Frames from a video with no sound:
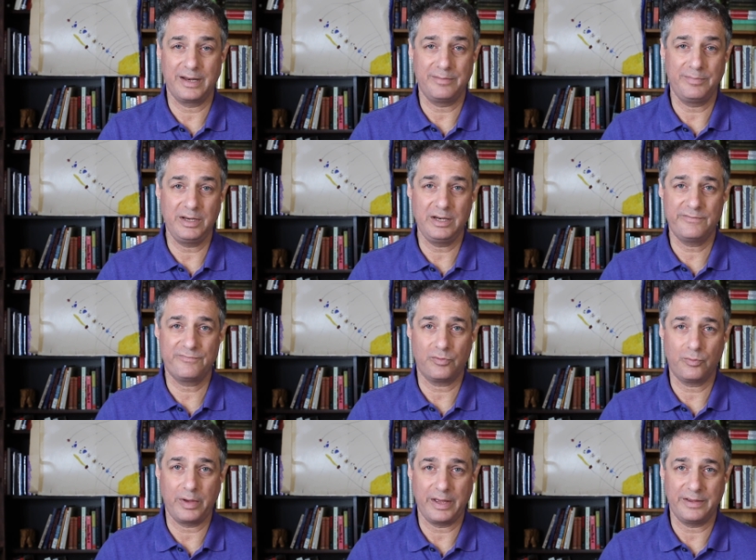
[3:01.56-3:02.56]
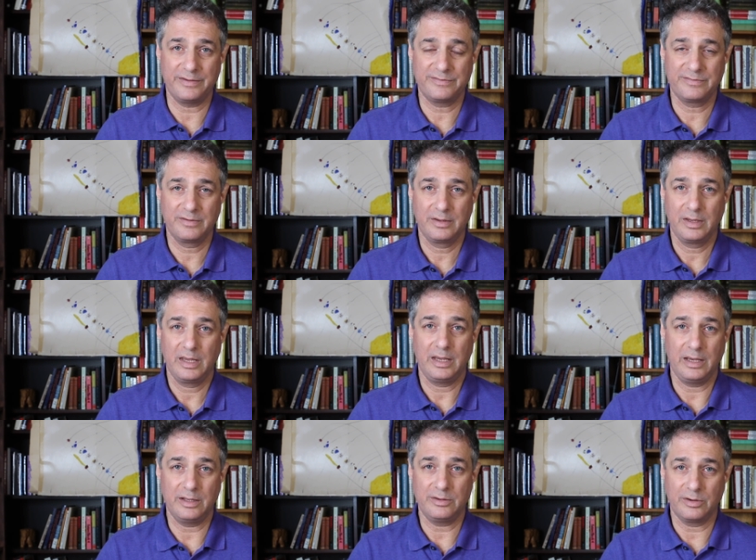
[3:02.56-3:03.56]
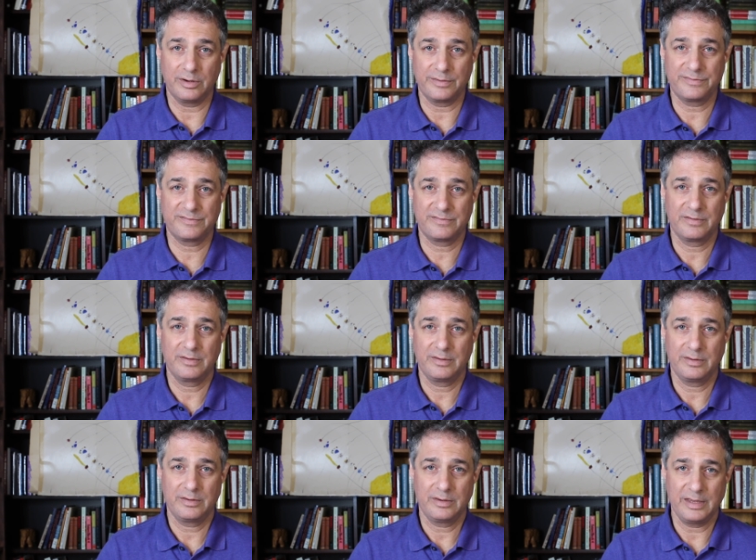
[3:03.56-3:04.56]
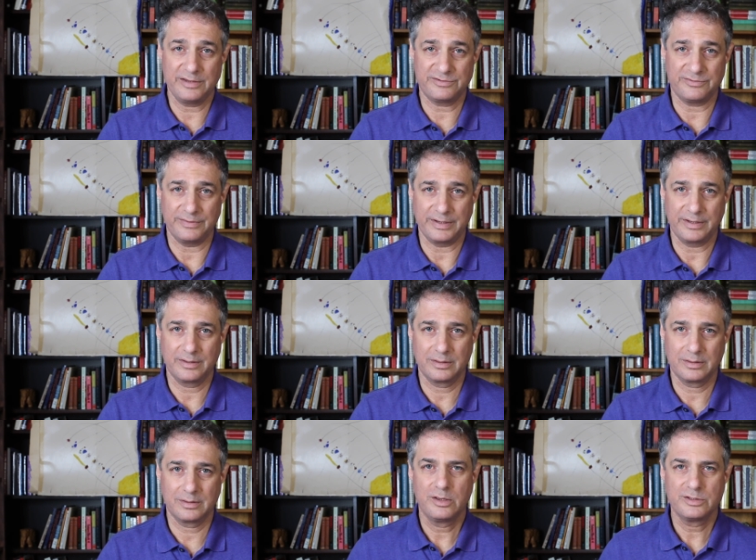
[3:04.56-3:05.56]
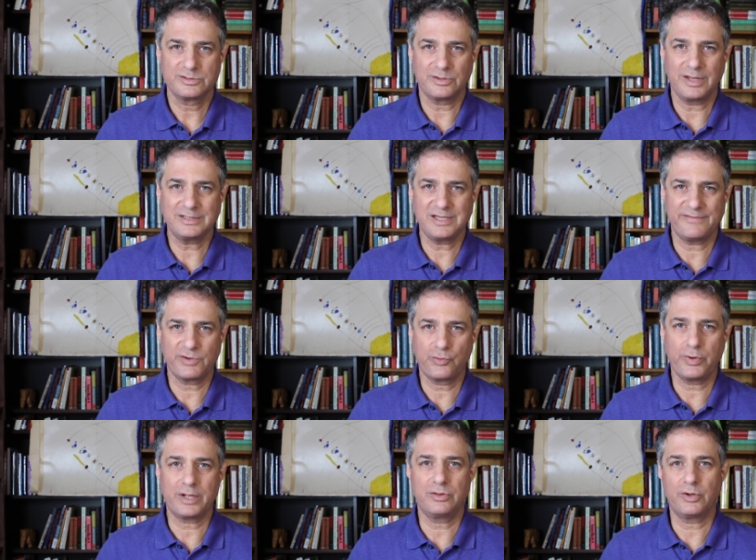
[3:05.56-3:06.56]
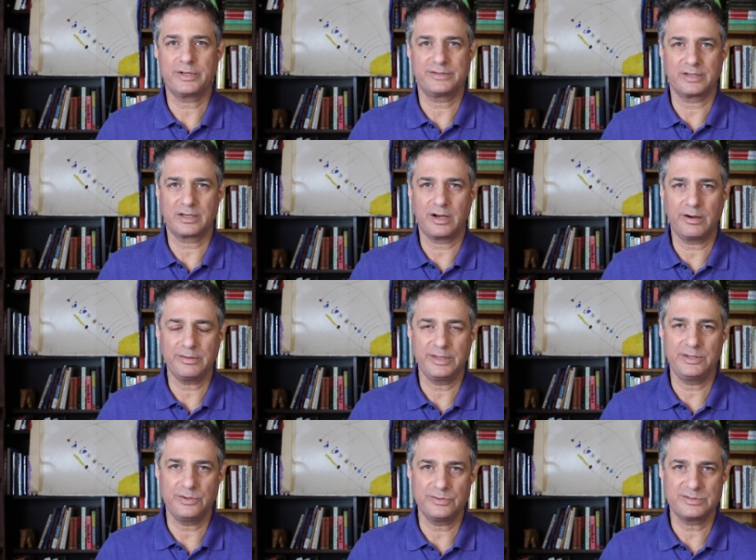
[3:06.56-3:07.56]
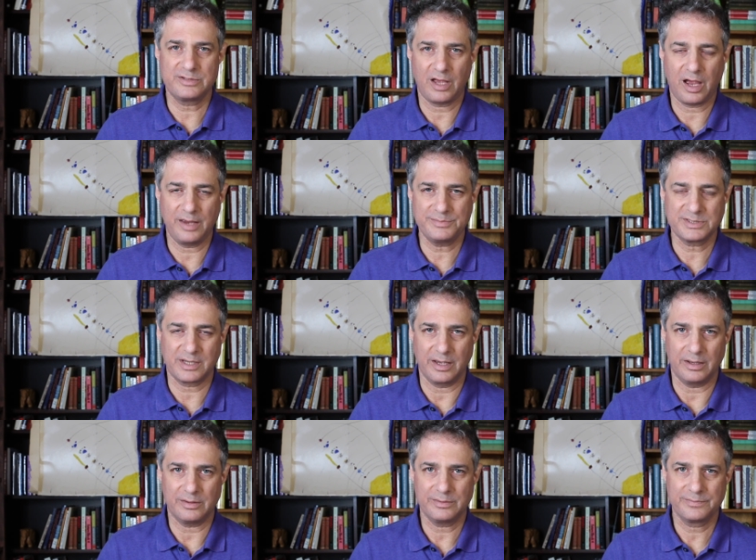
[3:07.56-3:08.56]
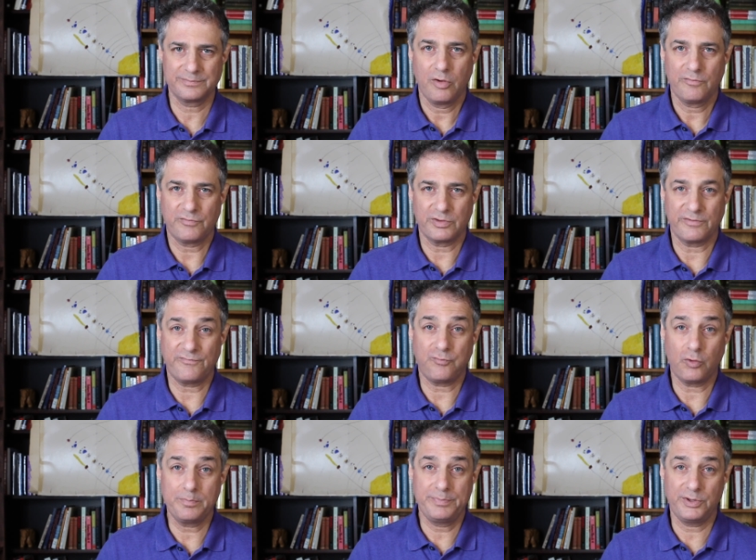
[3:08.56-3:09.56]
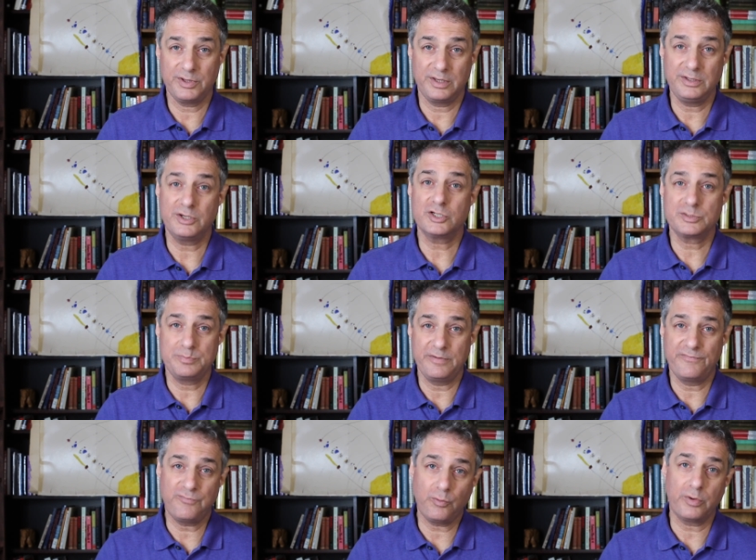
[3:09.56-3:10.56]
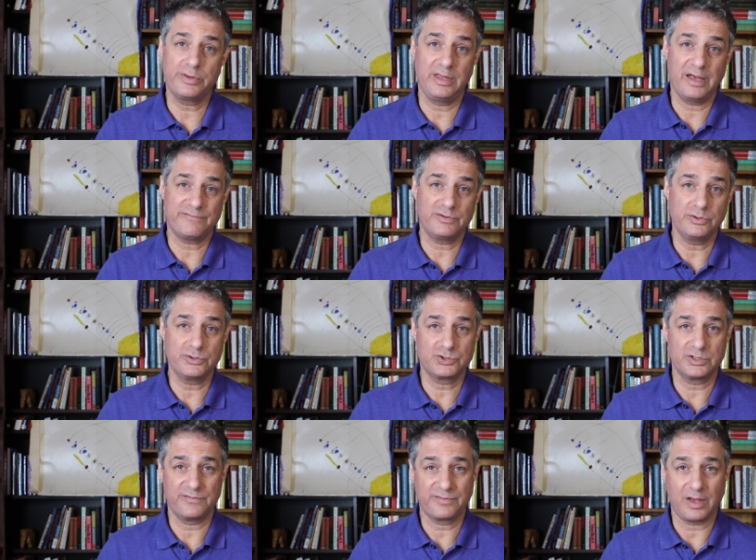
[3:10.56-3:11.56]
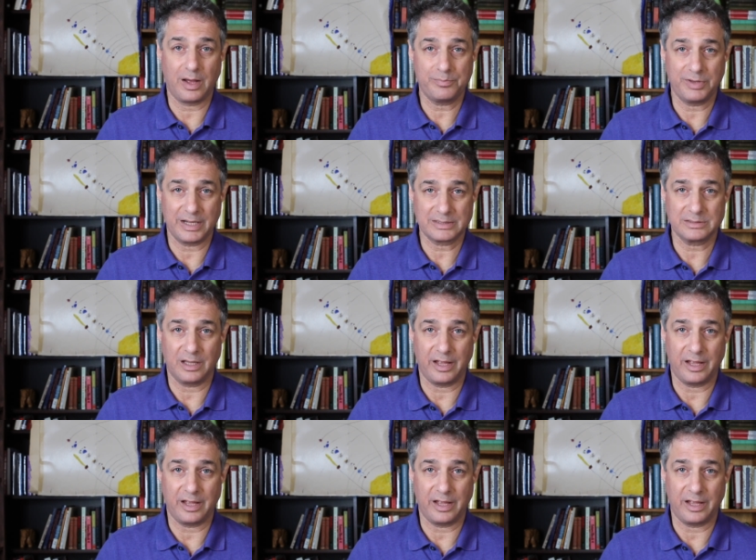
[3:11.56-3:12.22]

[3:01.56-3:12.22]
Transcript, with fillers: and meaningful ways in Earth's history. So let's have a quick look at the currently used timescale for the four billion years before the evolution of complex